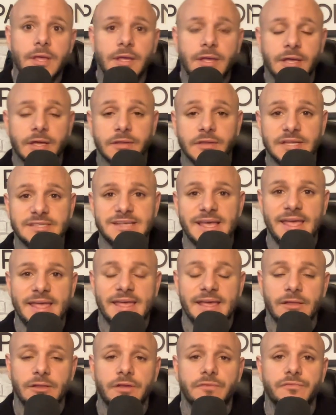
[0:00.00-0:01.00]
and let's
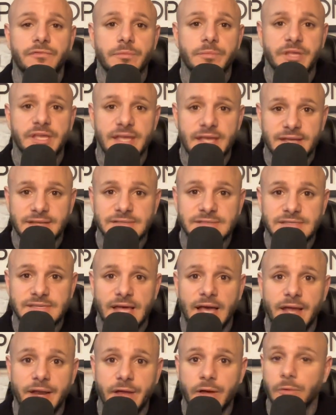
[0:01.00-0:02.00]
heal it from the
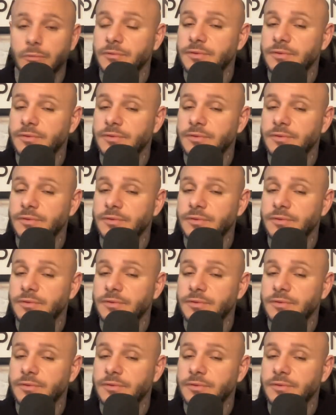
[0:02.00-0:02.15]
inside out.